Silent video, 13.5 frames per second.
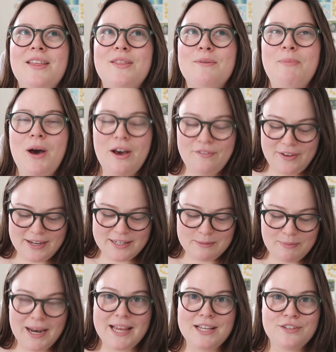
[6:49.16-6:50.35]
the perfect
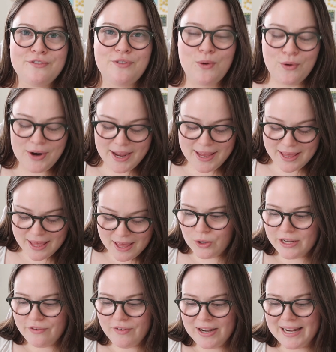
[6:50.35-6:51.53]
place for it.
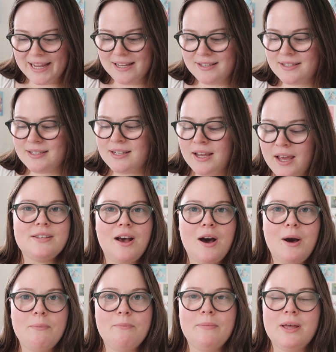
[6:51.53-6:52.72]
Holly released
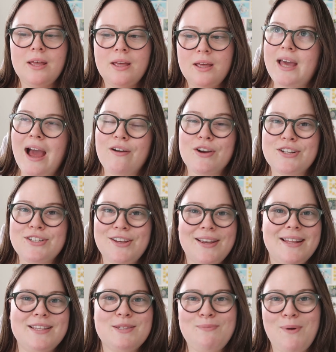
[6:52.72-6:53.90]
some character
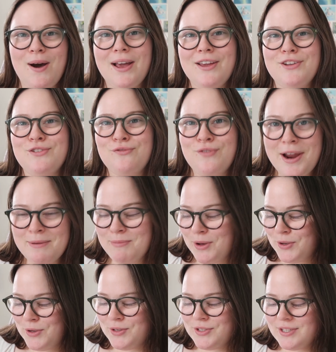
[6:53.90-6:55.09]
inspired
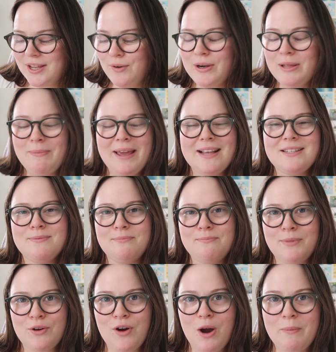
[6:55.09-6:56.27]
rainbows. Holly makes
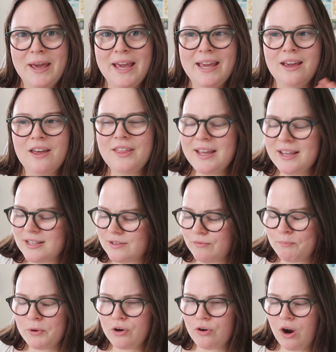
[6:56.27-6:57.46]
macrame. I think it's
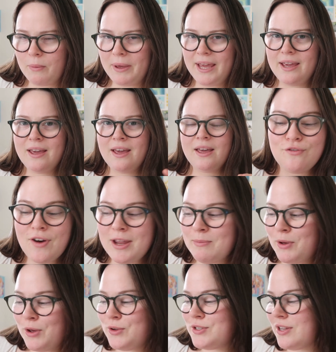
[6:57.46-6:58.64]
from macrame. The
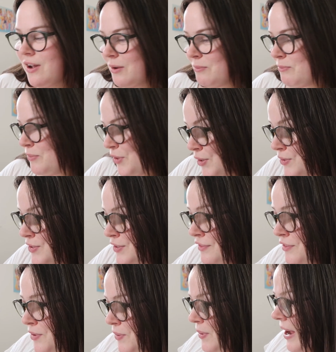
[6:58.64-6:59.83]
rainbows are
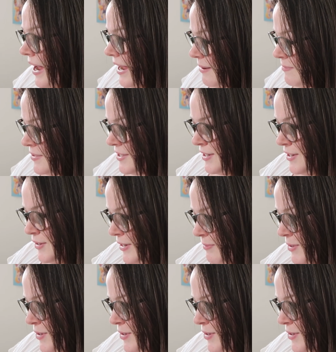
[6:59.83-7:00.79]
beautiful, absolutely